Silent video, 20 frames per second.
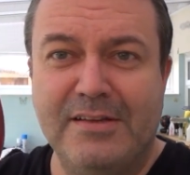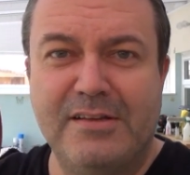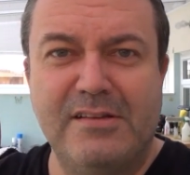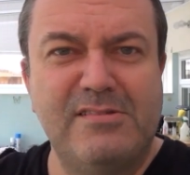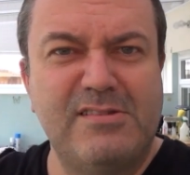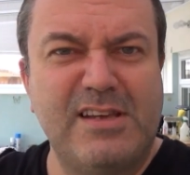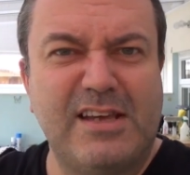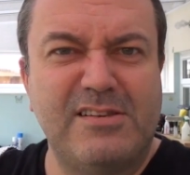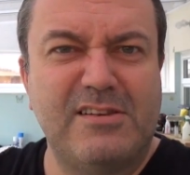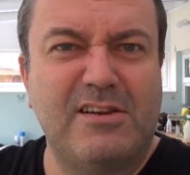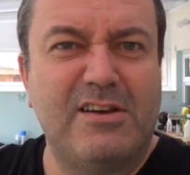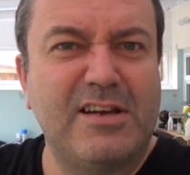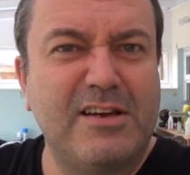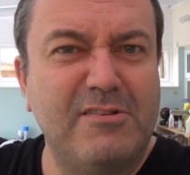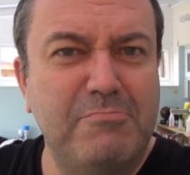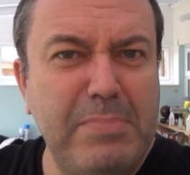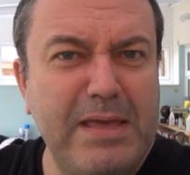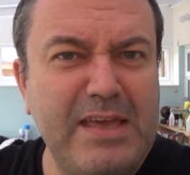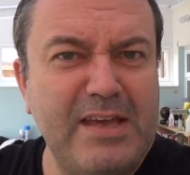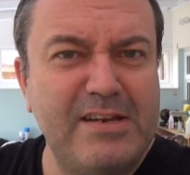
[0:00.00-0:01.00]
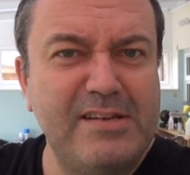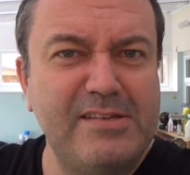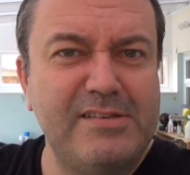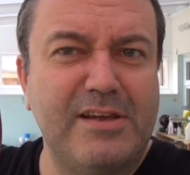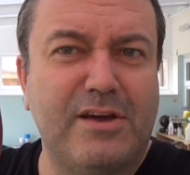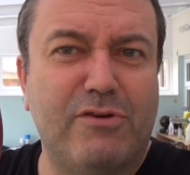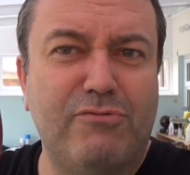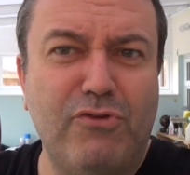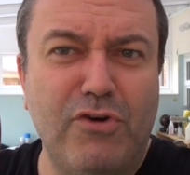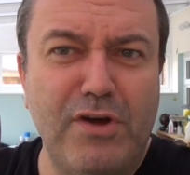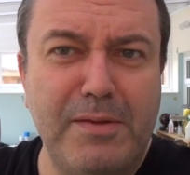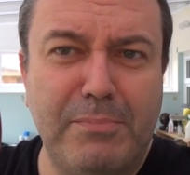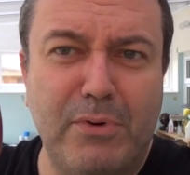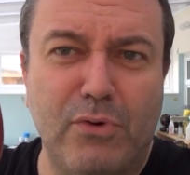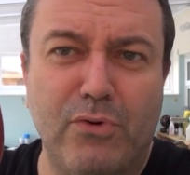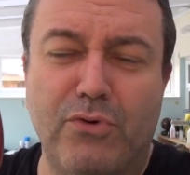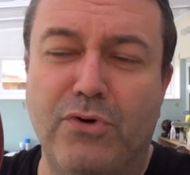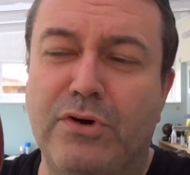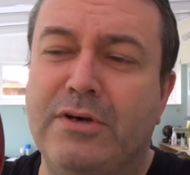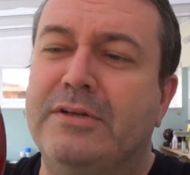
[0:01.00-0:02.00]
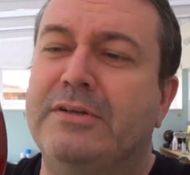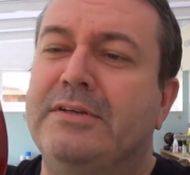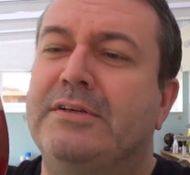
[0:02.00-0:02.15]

Sounds like a beer, doesn't it? A Roy Pour.